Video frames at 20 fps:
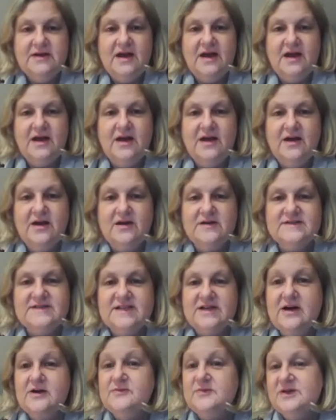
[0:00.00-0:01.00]
I said
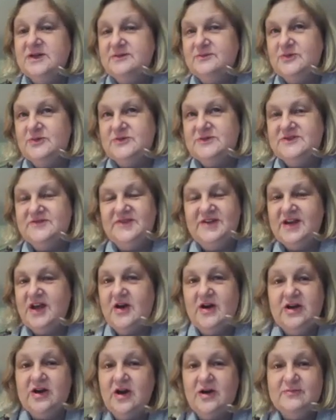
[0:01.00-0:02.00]
I'm going to pause the video.
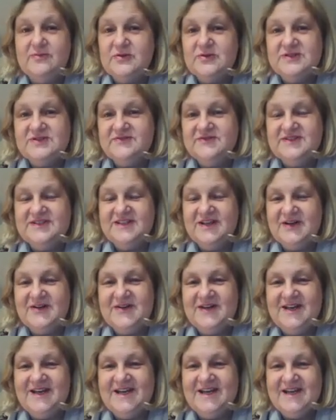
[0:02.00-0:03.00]
I can't pause the video
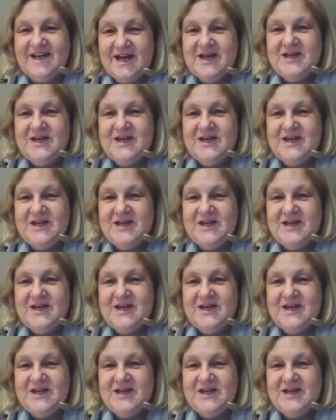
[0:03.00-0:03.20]
here.